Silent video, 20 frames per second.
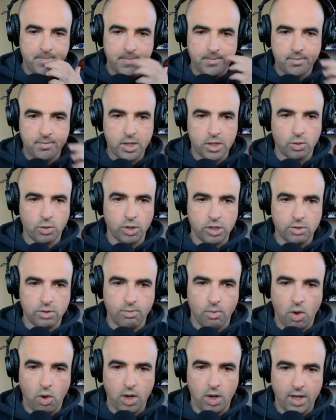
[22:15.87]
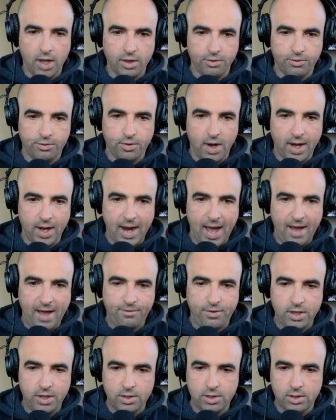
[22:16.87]
This one's more on the front
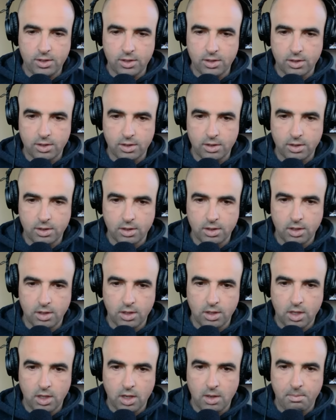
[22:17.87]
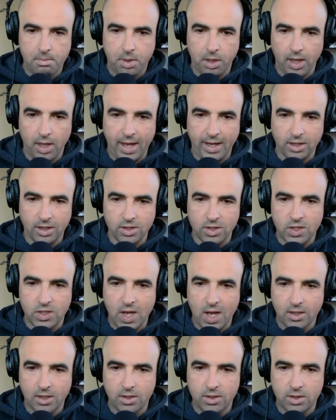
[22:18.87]
office. Palenka
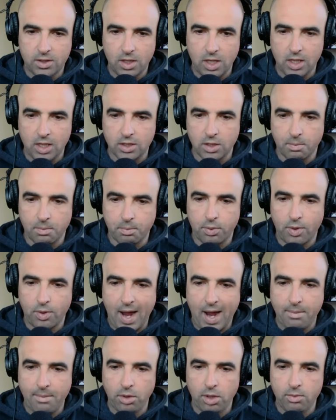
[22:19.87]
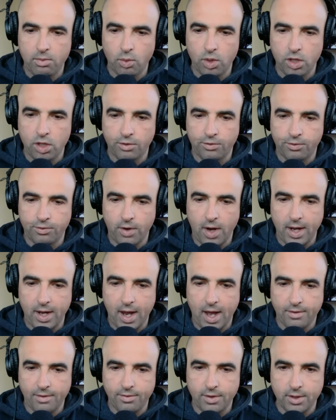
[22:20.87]
sucks. It's a problem with the front
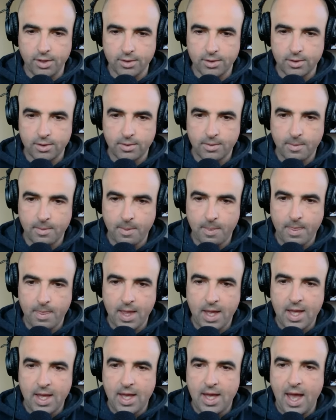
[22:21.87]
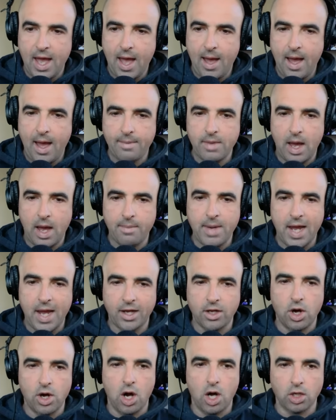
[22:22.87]
office. Hey, I'm not
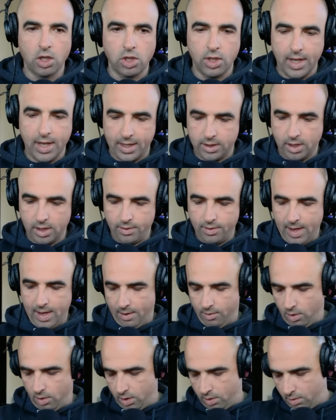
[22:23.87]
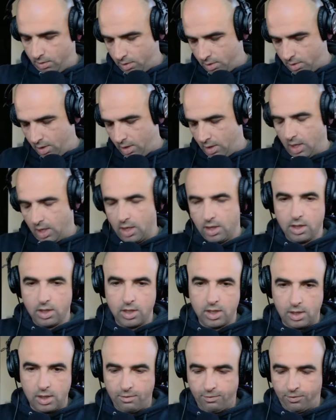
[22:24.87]
going to argue, guys, on that one in
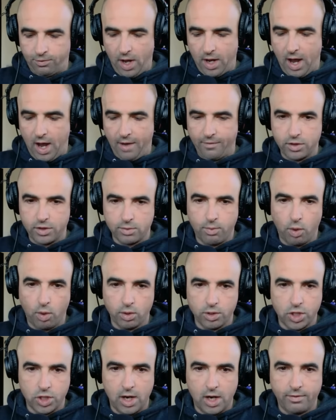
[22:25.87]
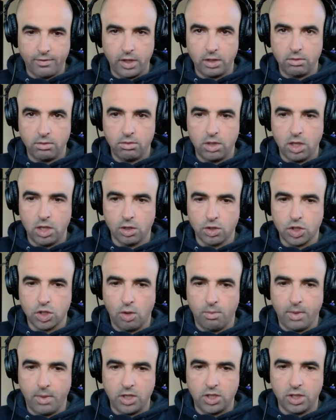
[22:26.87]
the front office portion of it.
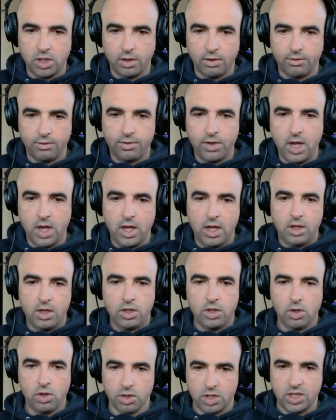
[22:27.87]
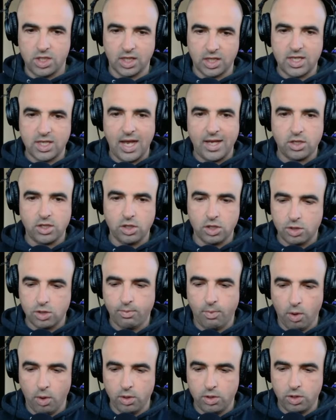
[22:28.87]
So much of your success in
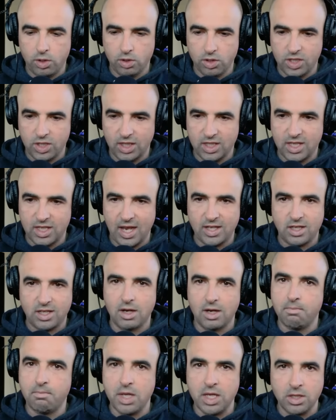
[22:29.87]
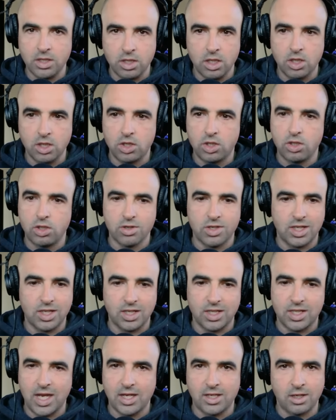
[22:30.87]
sports, your success in a business, your
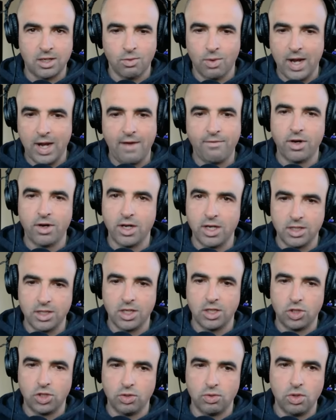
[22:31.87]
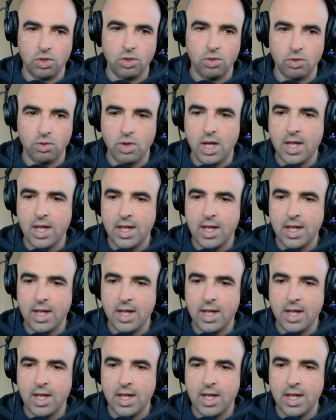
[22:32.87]
success in whatever it is that you do,